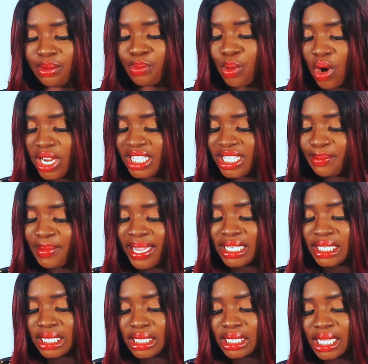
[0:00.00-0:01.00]
is a
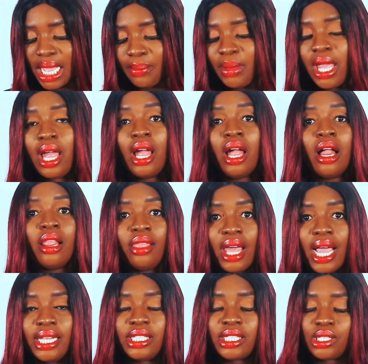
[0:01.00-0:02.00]
point-based system
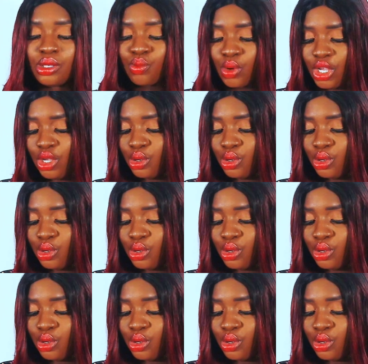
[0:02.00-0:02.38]
that we